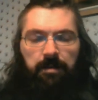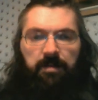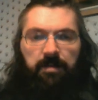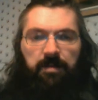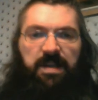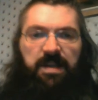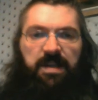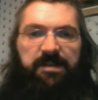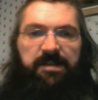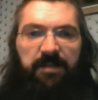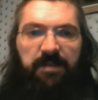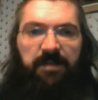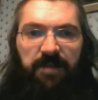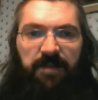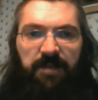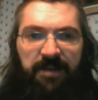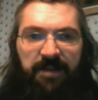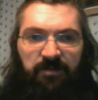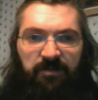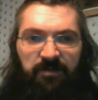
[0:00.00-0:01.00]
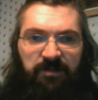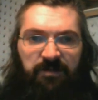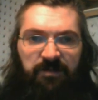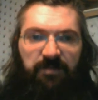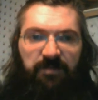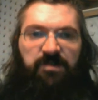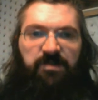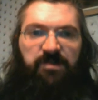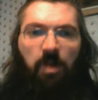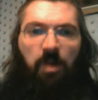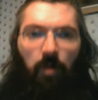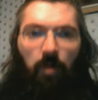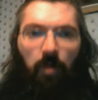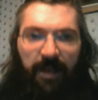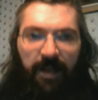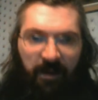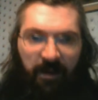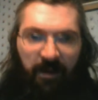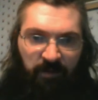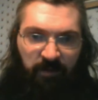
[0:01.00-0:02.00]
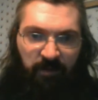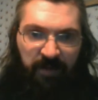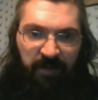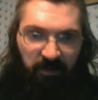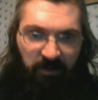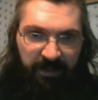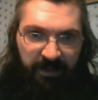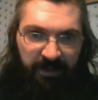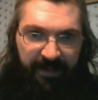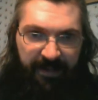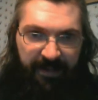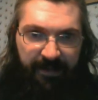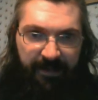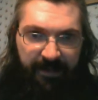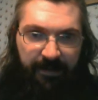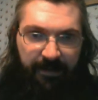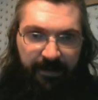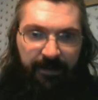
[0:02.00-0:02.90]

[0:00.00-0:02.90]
because then there's no accountability.